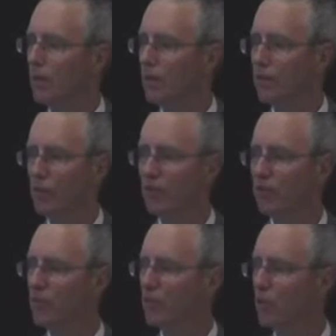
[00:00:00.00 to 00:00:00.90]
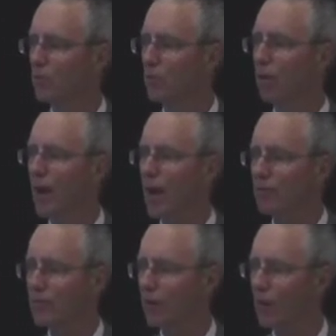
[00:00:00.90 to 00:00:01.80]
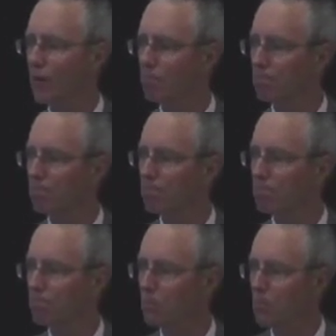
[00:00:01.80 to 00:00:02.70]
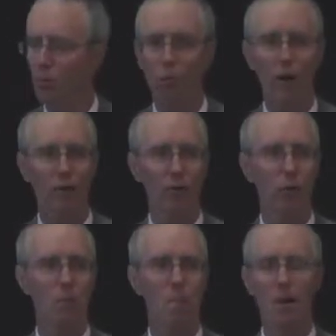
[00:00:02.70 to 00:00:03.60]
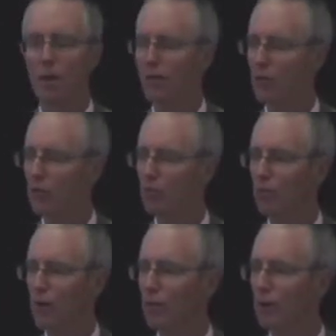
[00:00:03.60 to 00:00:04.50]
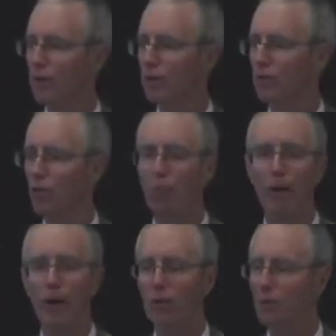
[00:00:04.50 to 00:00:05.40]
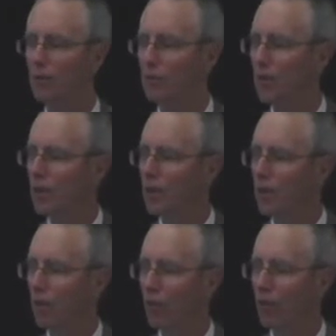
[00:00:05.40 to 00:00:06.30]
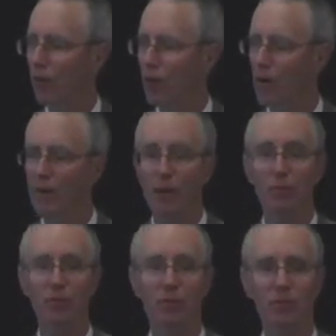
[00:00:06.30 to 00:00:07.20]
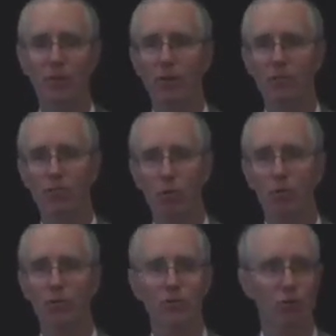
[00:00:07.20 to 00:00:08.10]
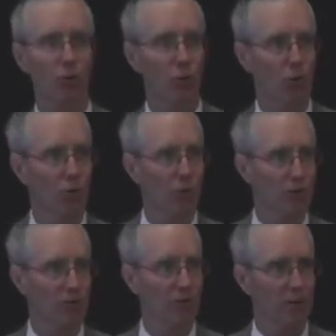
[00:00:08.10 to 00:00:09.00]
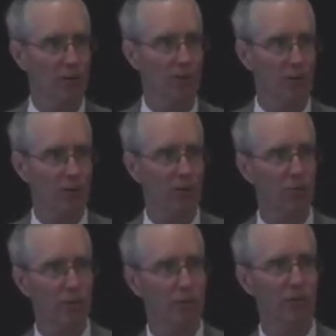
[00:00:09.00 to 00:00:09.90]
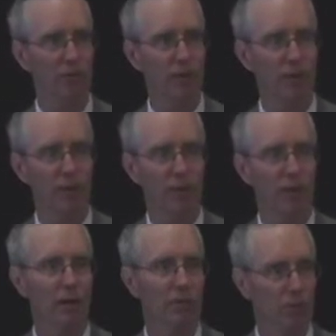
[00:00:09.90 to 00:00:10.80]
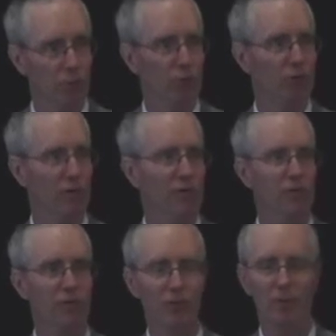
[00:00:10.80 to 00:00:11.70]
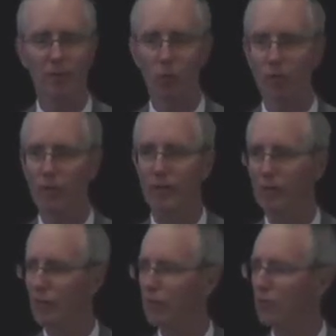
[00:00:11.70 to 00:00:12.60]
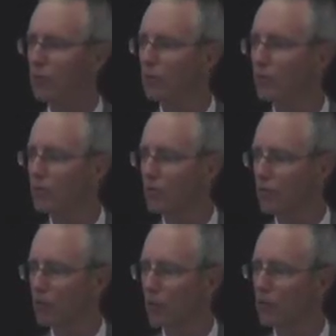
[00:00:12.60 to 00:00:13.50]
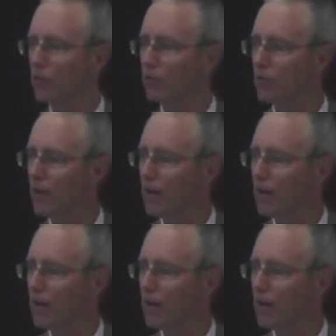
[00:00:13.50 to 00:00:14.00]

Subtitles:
Finger-safe terminal blocks, somewhat new. They're used primarily in control panels, although they are rated up to 600 volts, so I think there's a little bit of use in these in more of the industrial situations.